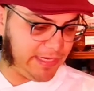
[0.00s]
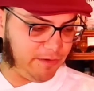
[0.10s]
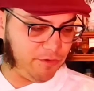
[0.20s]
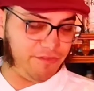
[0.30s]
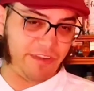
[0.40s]

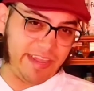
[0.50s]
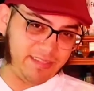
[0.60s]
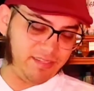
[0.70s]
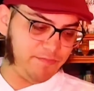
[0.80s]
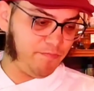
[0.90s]
or
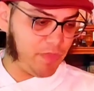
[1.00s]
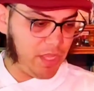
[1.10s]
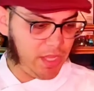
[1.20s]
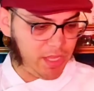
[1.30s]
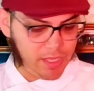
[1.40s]
France.
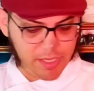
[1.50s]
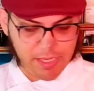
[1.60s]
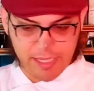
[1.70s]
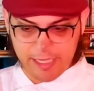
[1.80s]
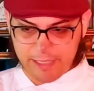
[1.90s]

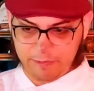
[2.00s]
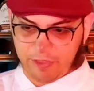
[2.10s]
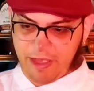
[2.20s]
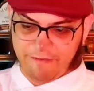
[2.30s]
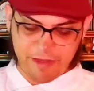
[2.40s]

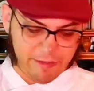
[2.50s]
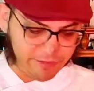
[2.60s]
So half an ounce